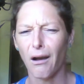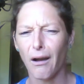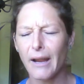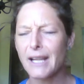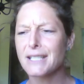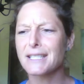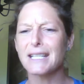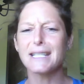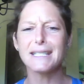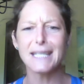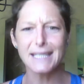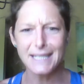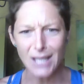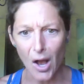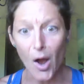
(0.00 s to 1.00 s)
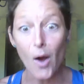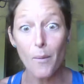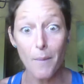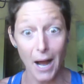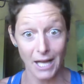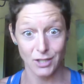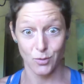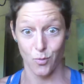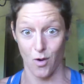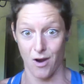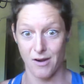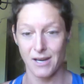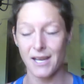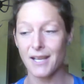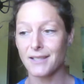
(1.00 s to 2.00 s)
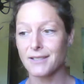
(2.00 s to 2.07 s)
It's so much work.